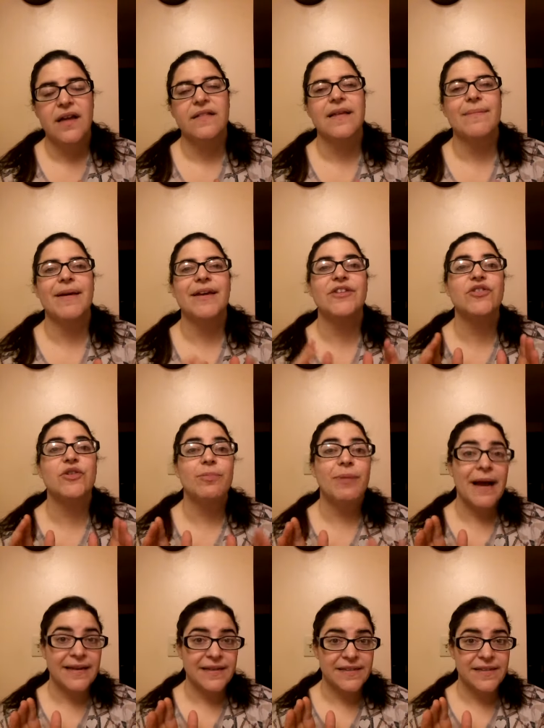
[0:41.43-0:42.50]
they make you do a
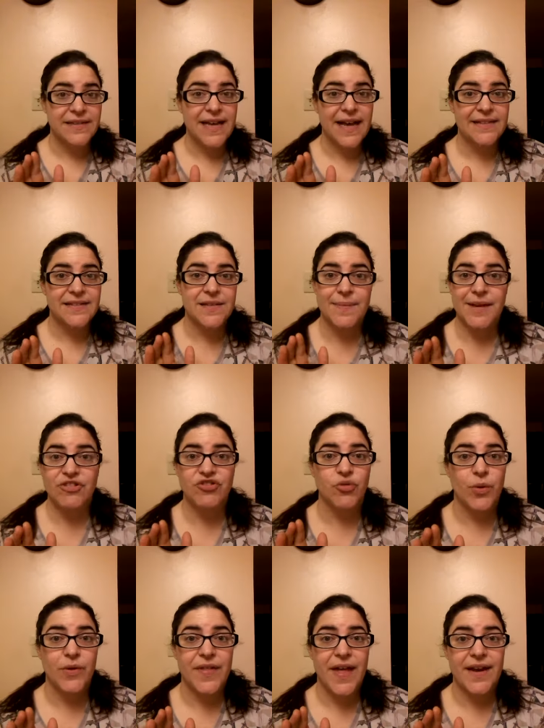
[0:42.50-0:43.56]
pregnancy test to make
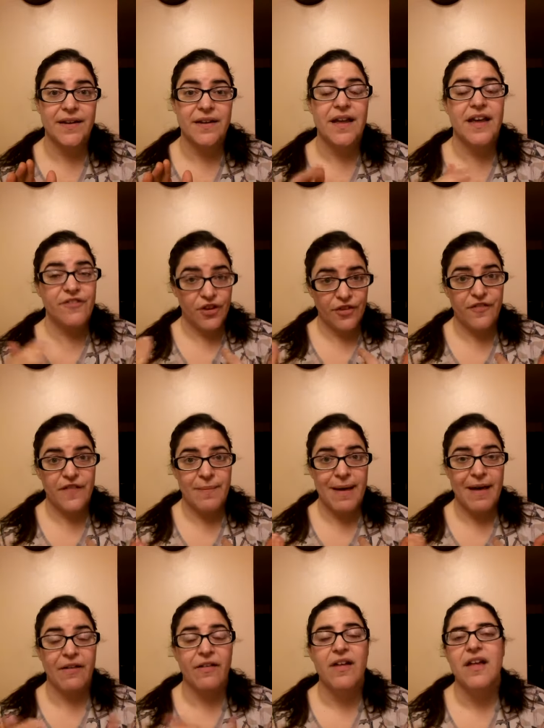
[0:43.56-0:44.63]
sure that if you're a
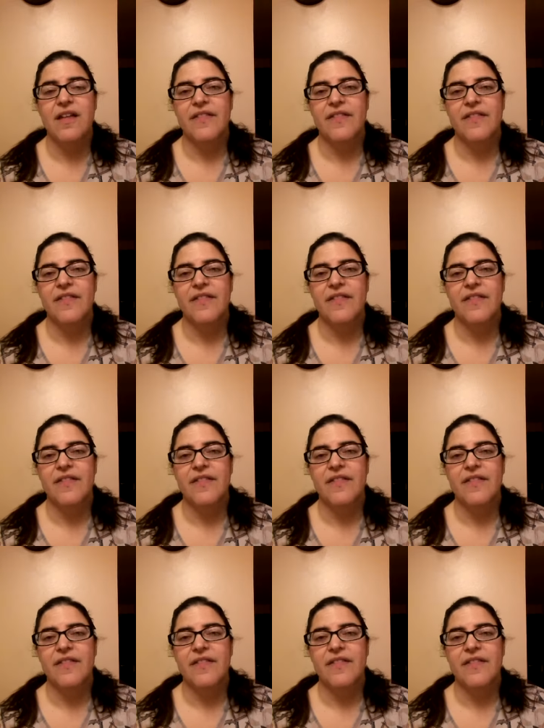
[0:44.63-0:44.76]
female,